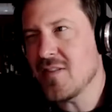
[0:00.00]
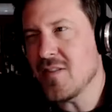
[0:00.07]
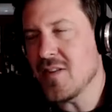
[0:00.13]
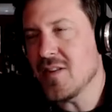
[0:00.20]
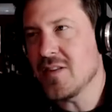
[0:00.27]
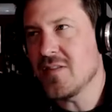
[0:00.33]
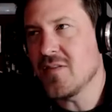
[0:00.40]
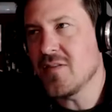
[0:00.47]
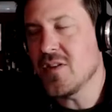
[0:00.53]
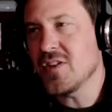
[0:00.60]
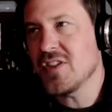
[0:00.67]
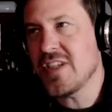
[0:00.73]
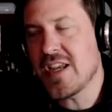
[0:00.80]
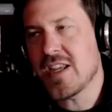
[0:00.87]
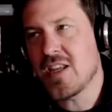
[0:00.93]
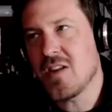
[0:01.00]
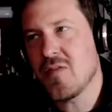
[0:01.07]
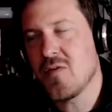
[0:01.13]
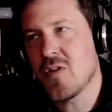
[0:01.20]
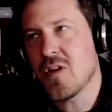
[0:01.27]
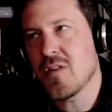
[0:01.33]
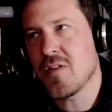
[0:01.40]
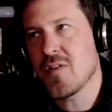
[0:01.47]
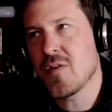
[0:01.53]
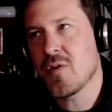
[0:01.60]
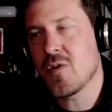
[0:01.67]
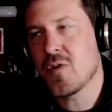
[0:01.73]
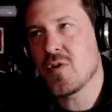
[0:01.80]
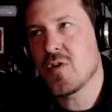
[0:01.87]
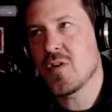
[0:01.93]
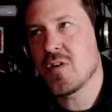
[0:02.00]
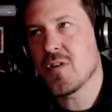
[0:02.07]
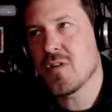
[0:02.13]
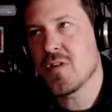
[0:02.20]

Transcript: the second, if not third,